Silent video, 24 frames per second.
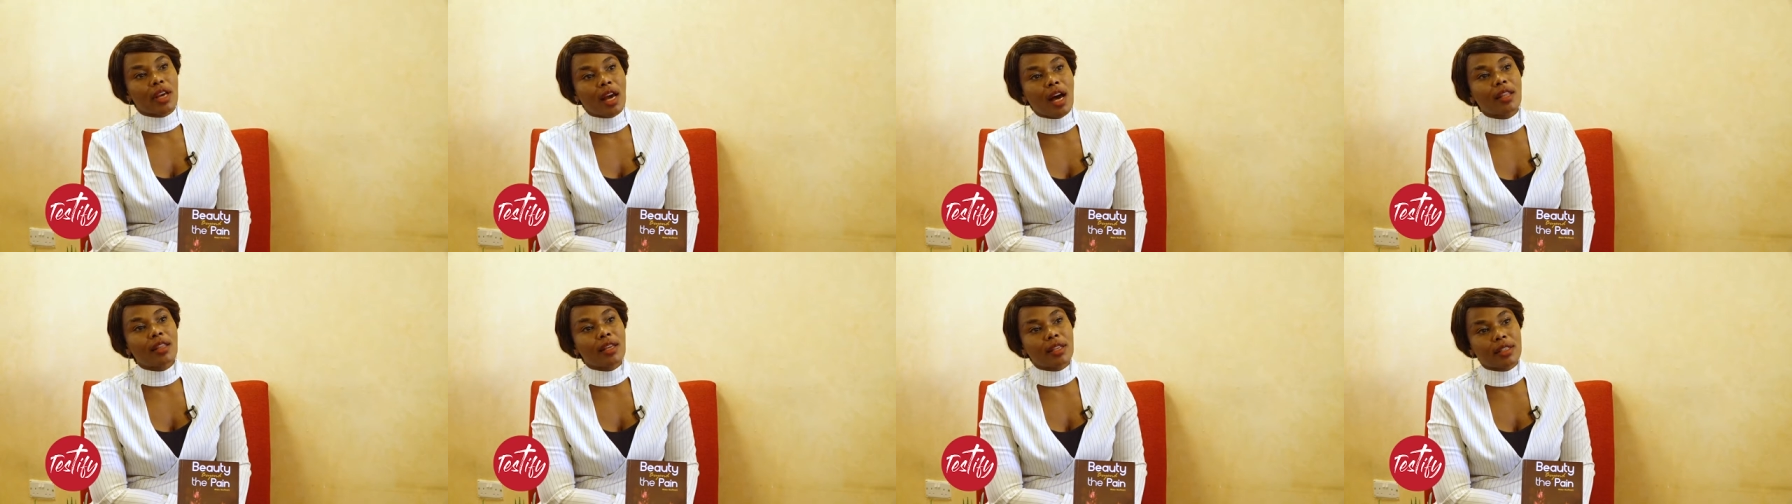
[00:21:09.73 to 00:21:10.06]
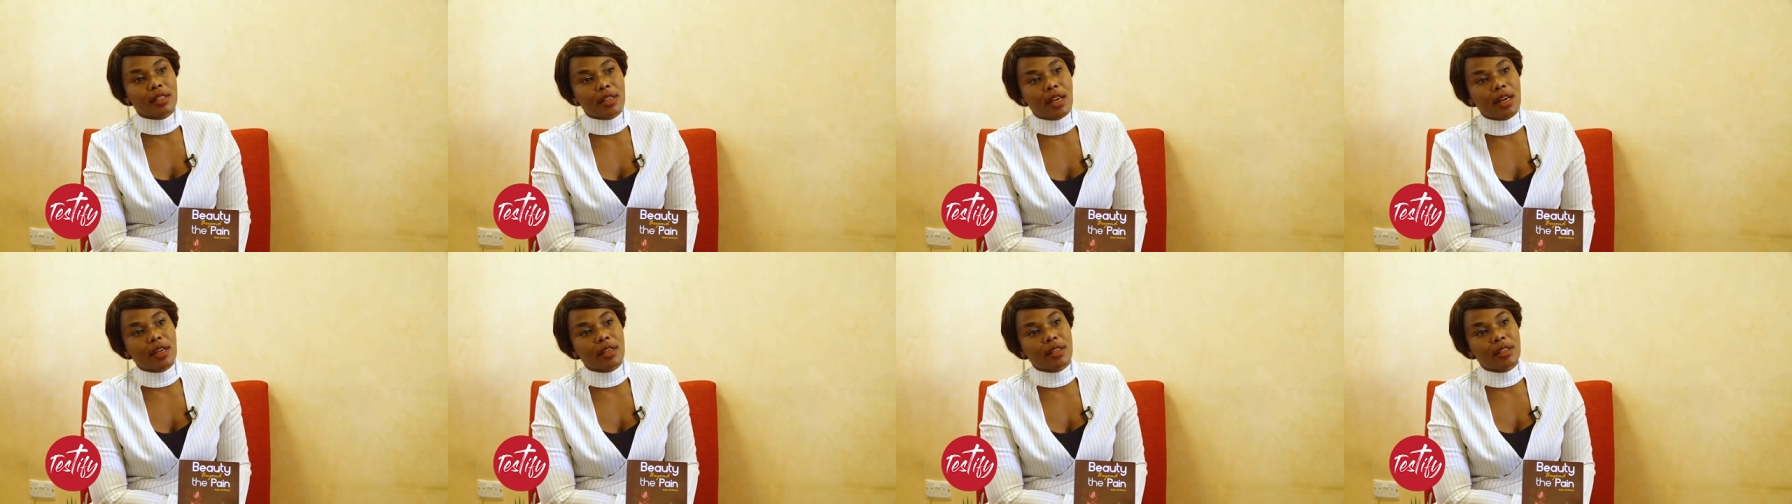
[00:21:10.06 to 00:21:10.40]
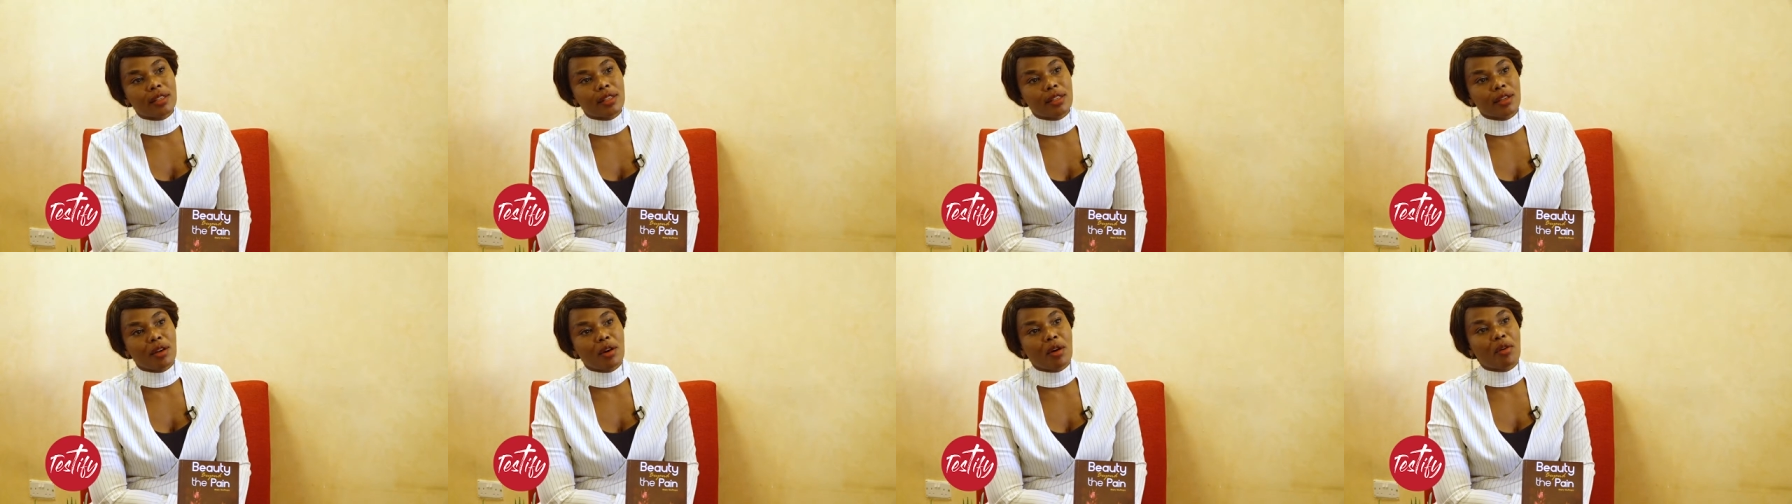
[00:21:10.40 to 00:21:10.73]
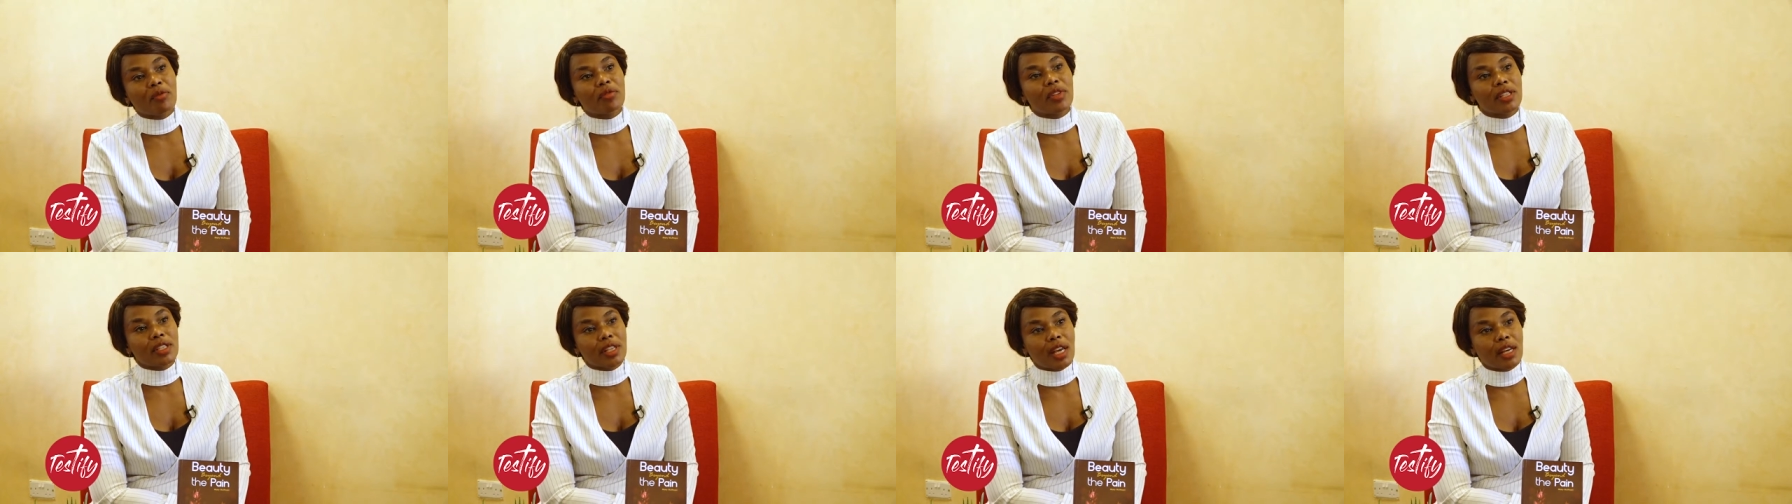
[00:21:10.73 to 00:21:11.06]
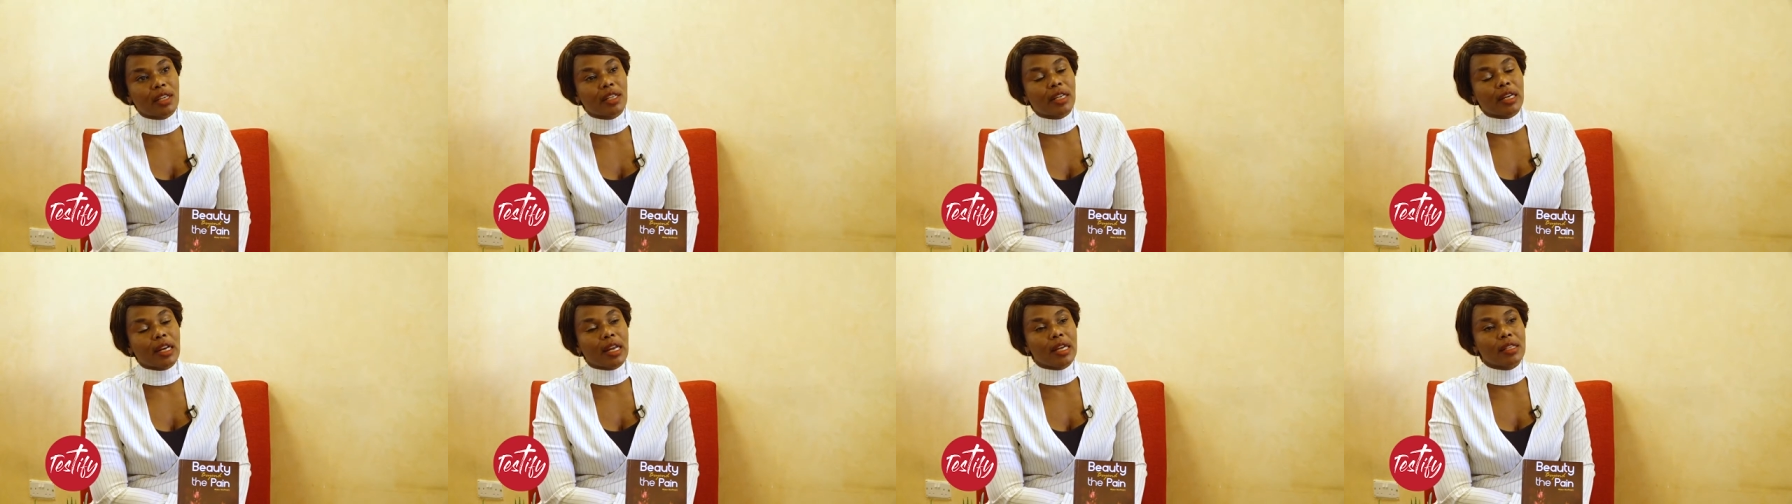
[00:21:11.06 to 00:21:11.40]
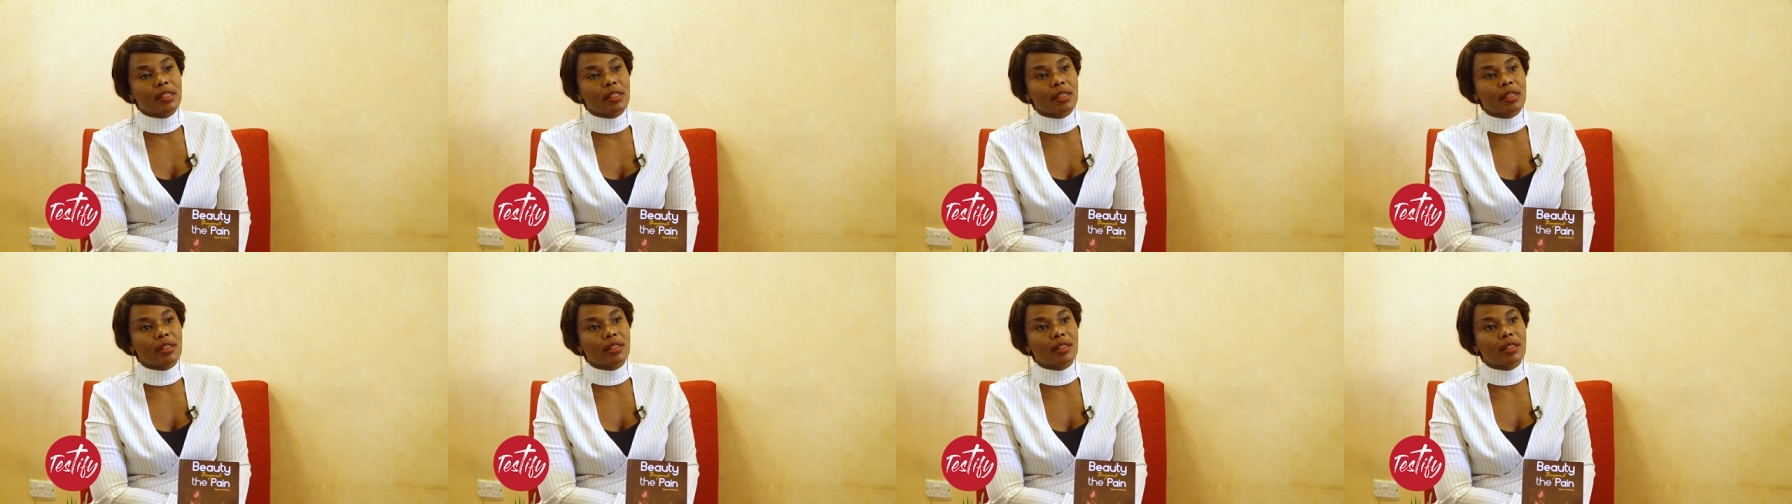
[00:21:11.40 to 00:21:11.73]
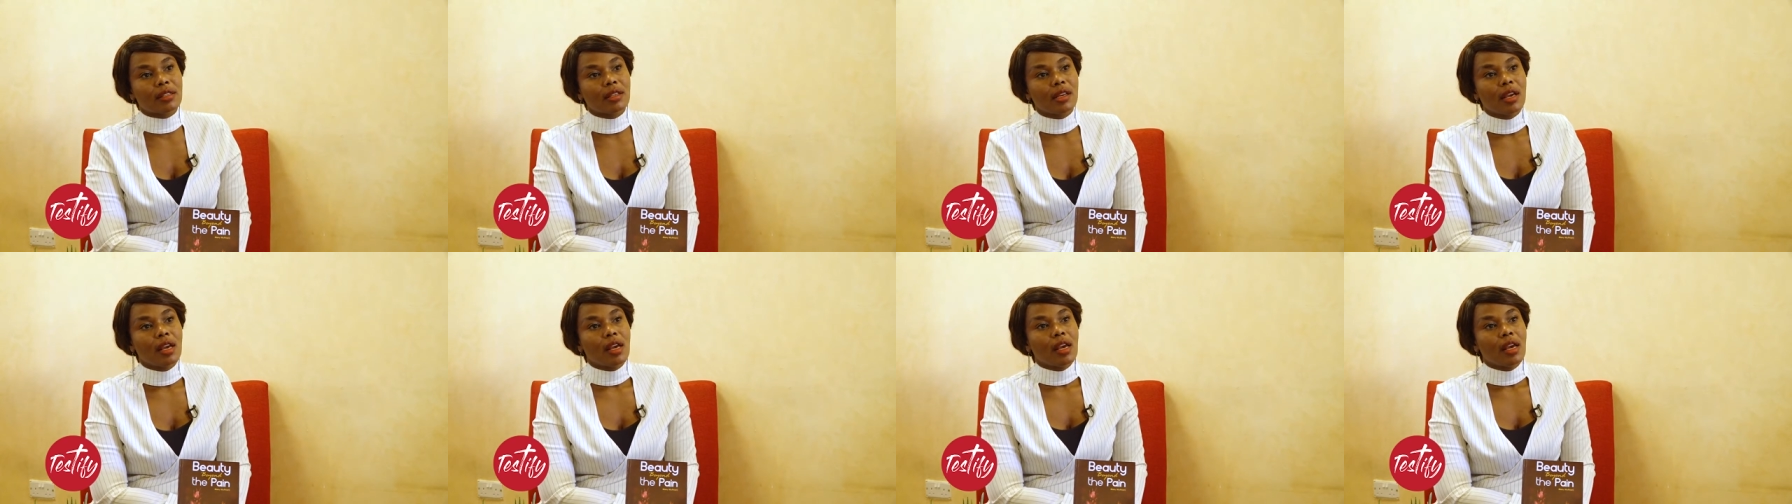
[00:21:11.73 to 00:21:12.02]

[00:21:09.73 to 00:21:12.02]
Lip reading: other side of the sunglasses.